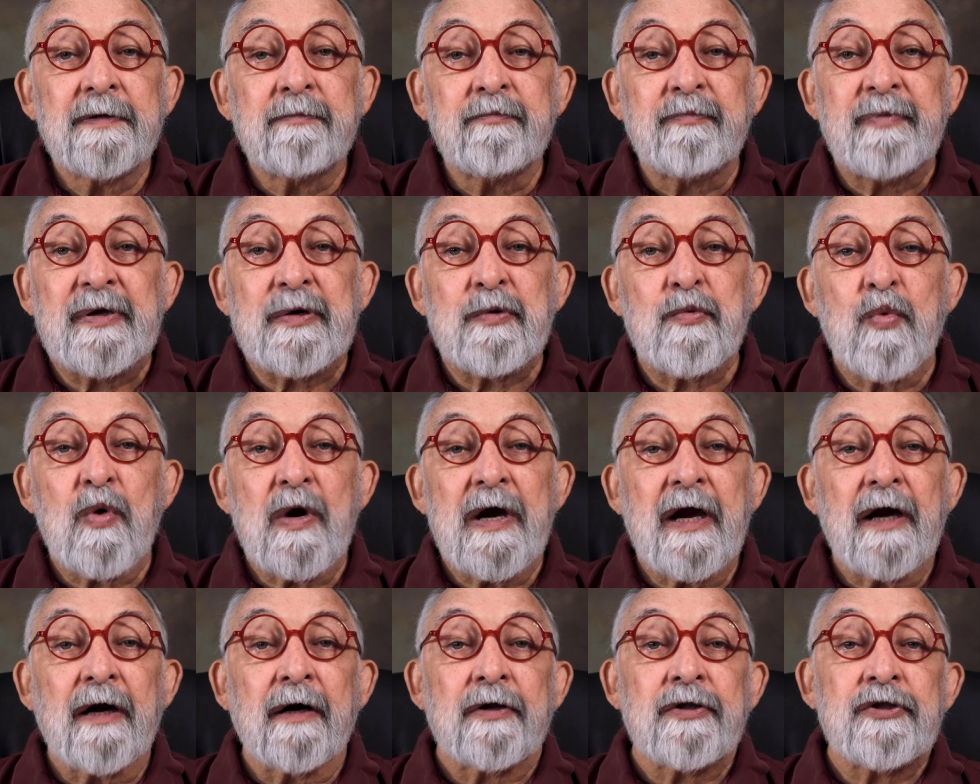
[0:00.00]

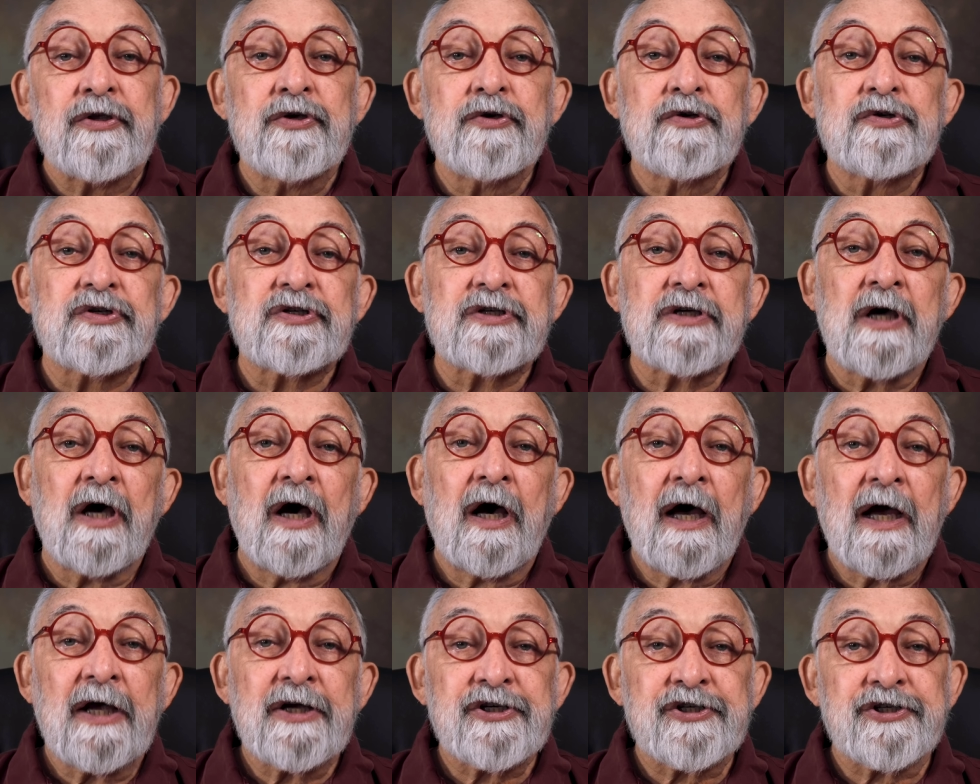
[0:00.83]
Beware and use
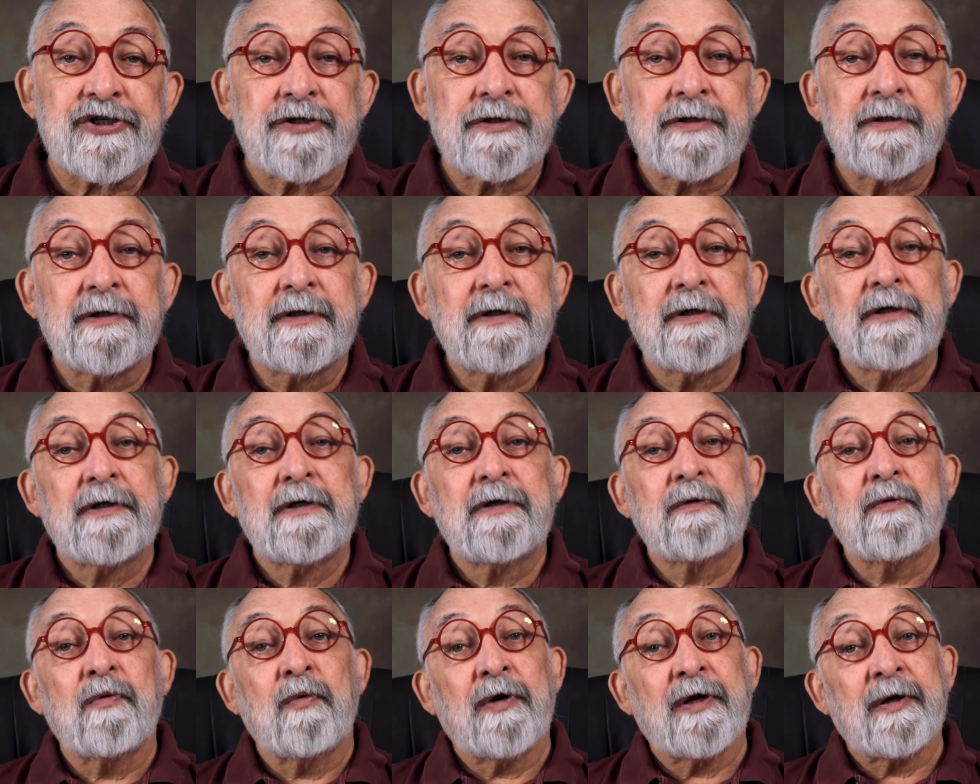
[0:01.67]
caution
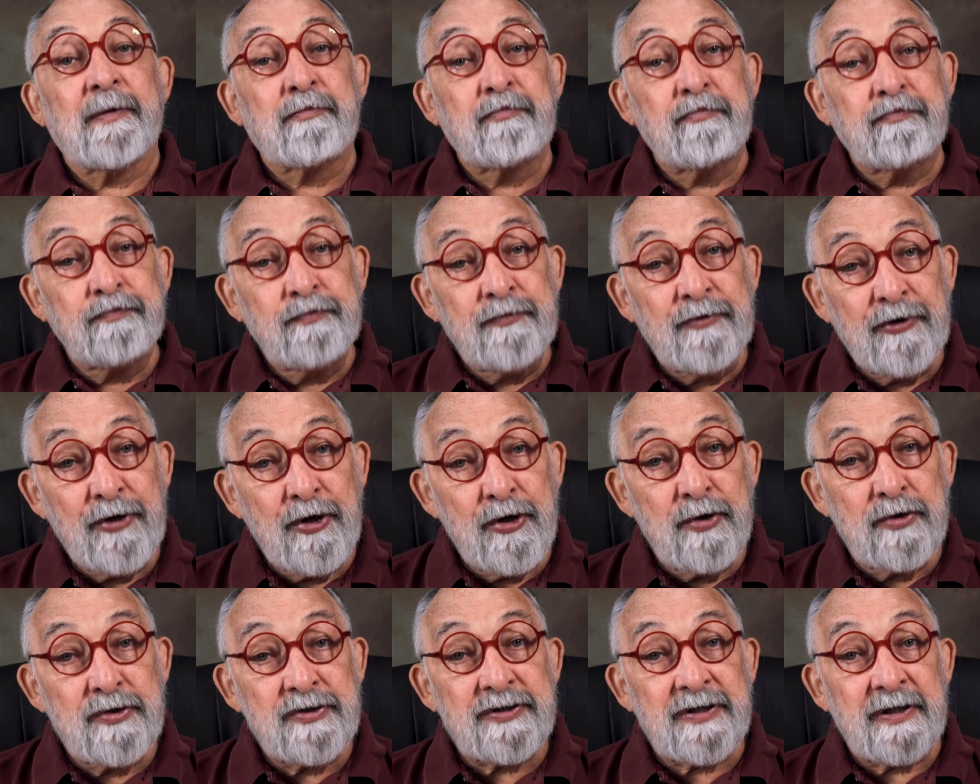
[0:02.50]
when
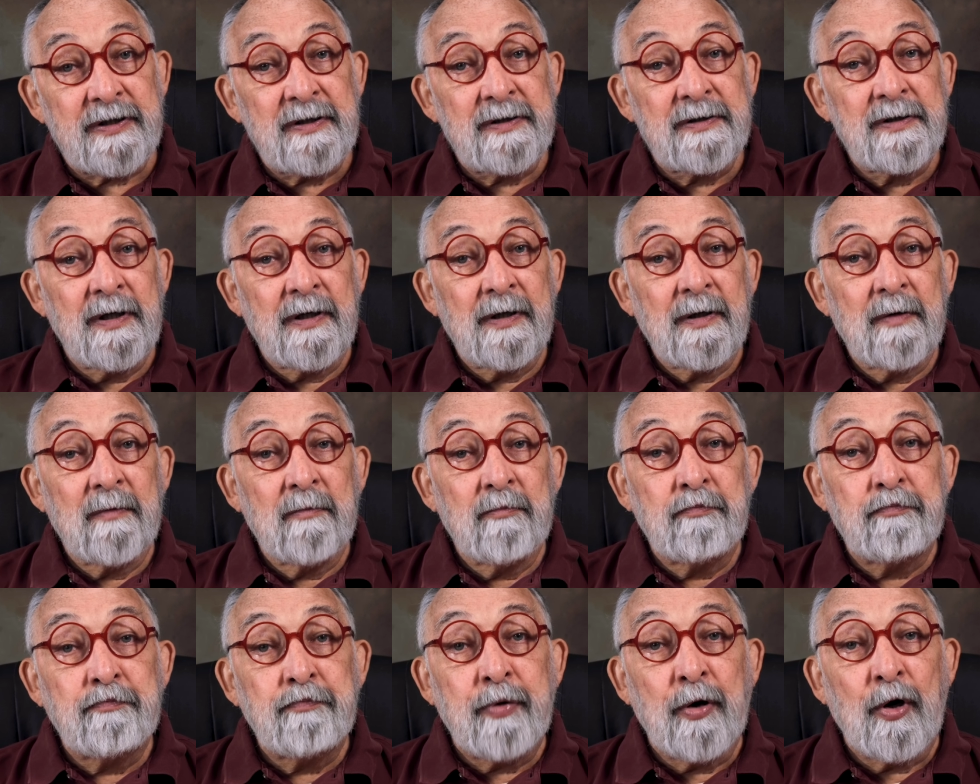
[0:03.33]
using
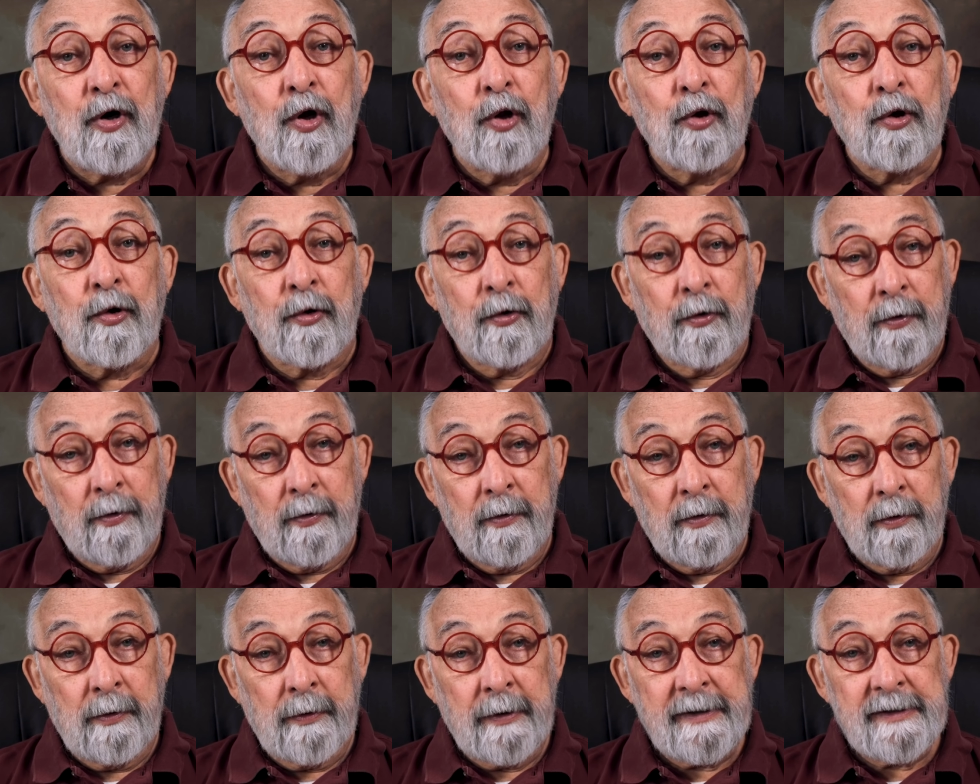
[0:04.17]

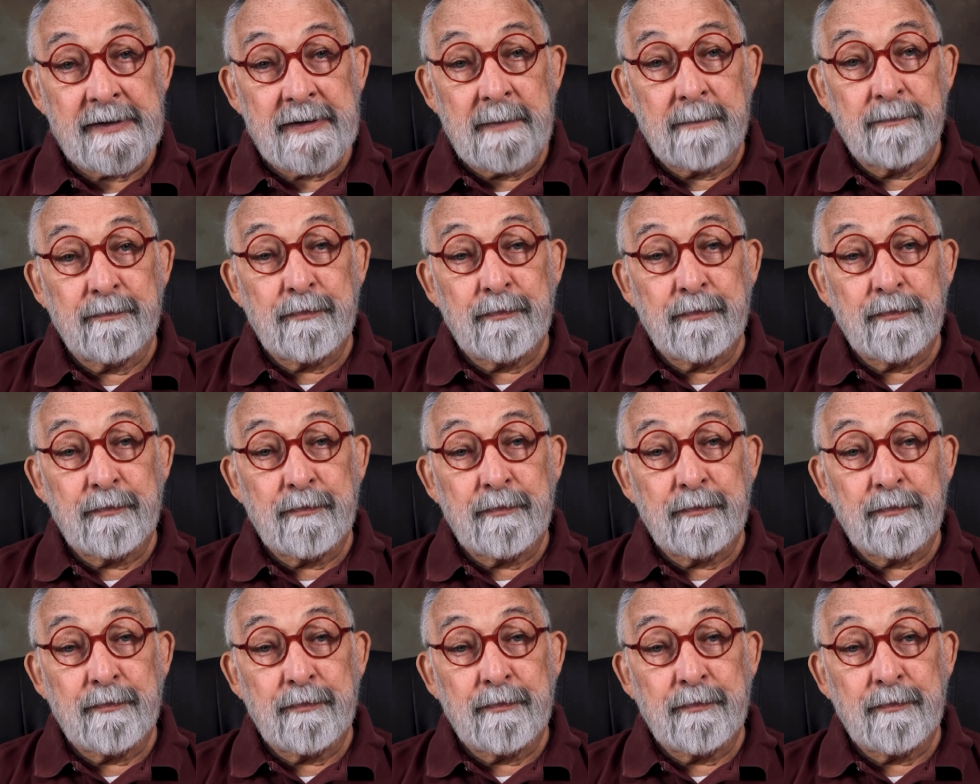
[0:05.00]
polarizing